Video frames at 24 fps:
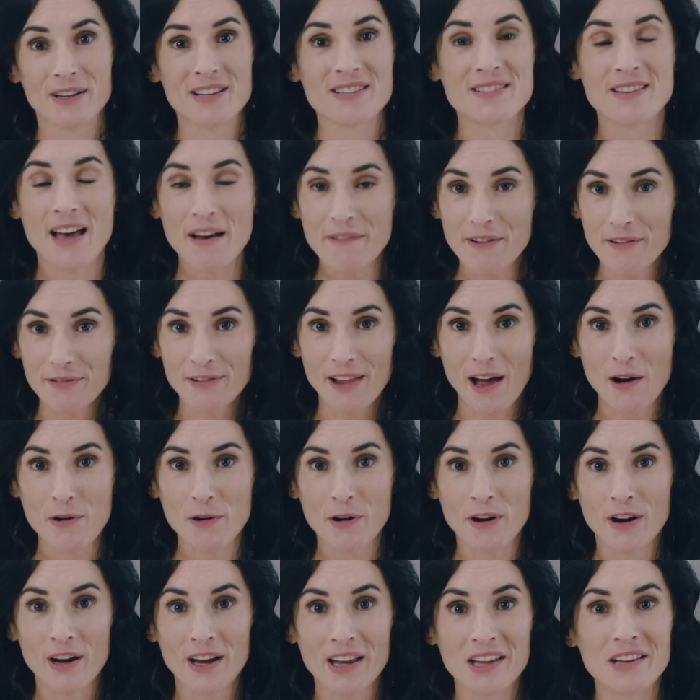Cassava
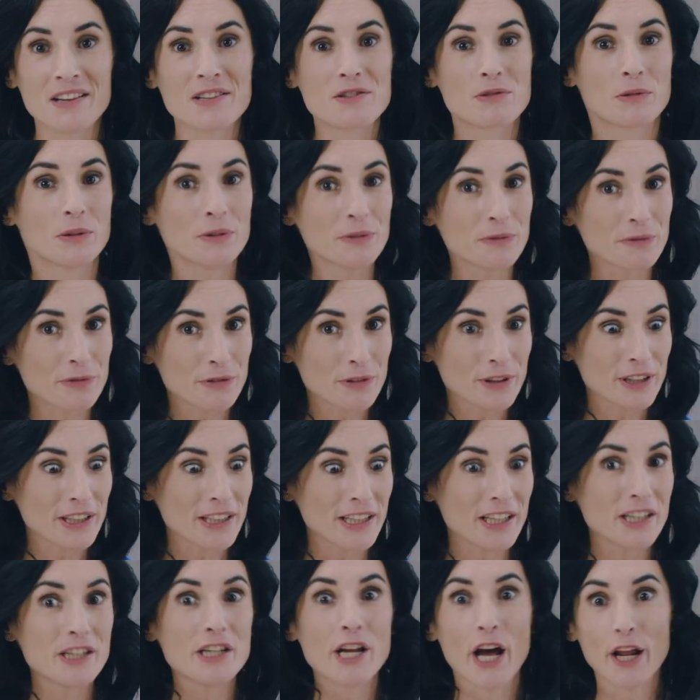flour is
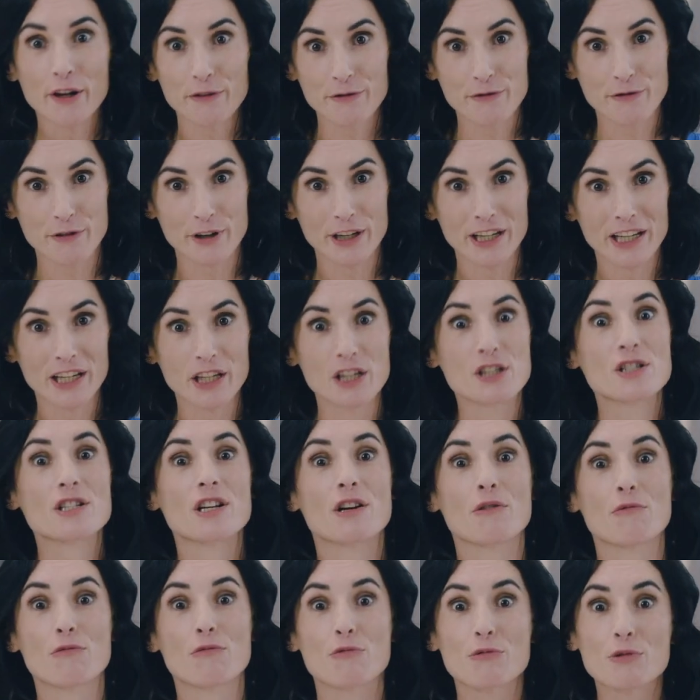gluten-free, nut-free,
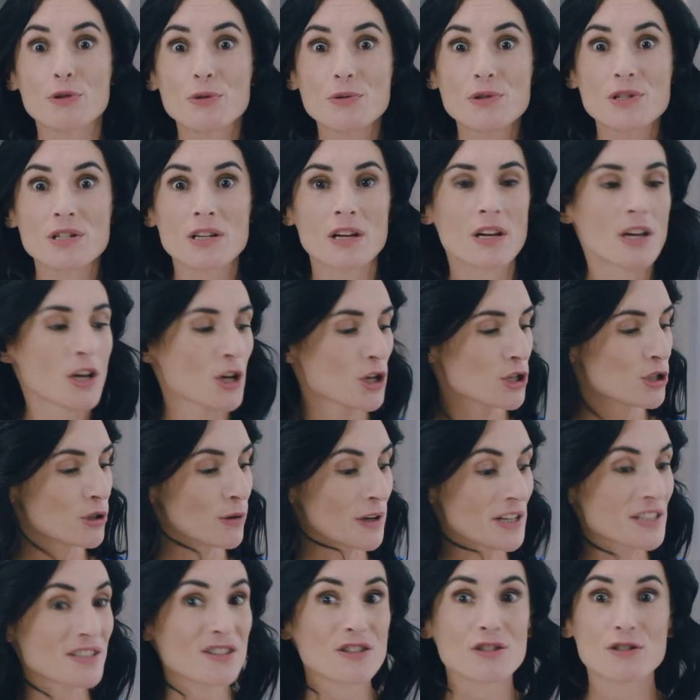it's a root, so
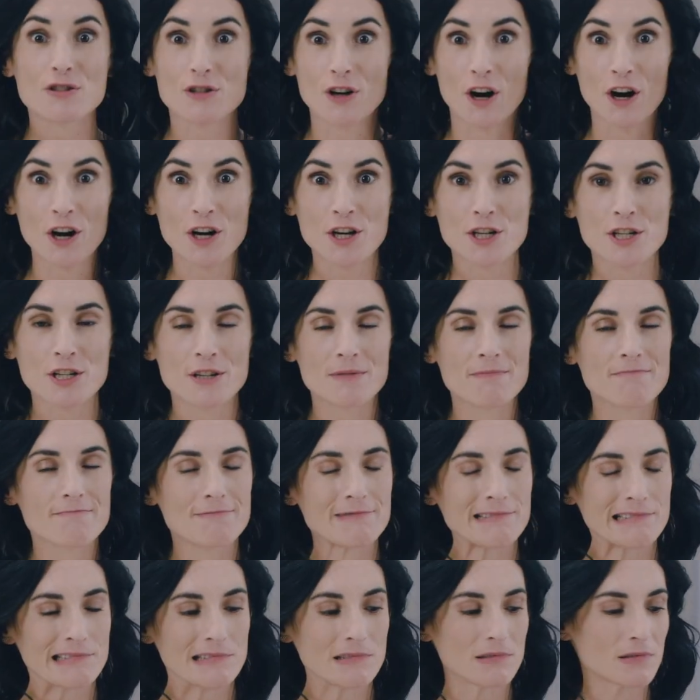it's a starch.
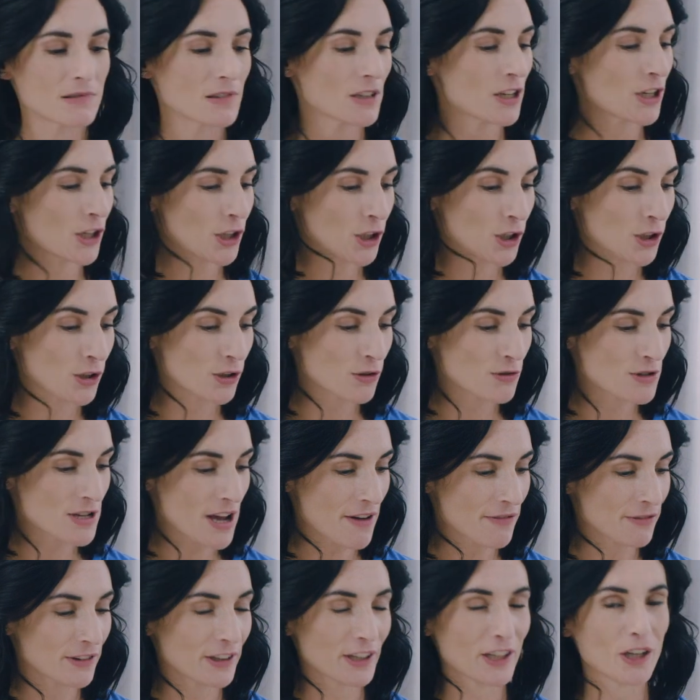You
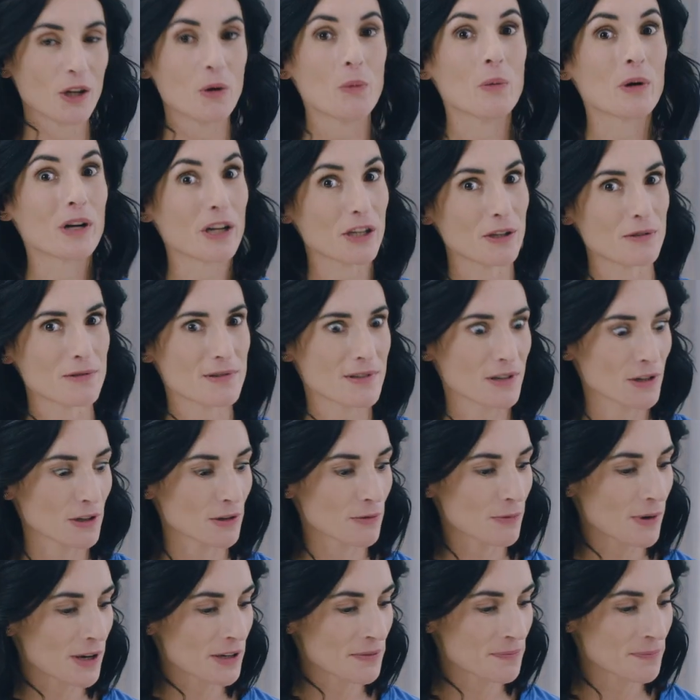definitely wanna use a
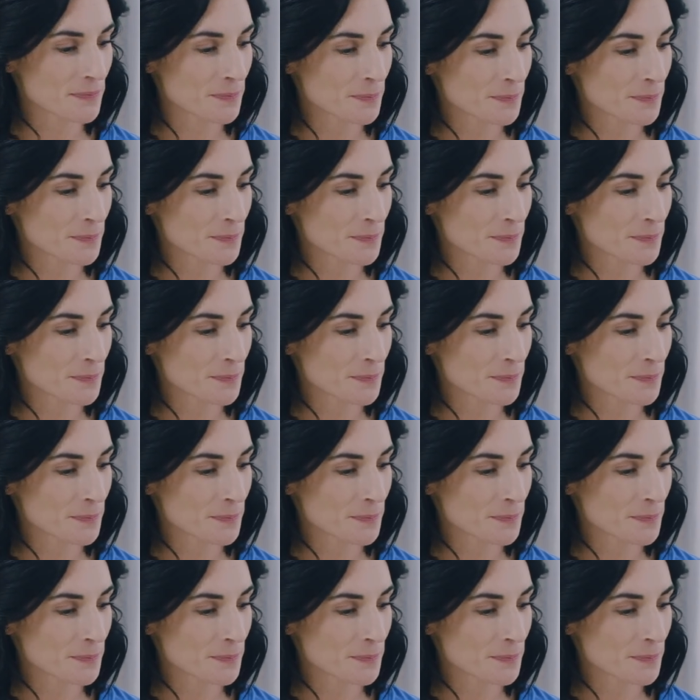good one.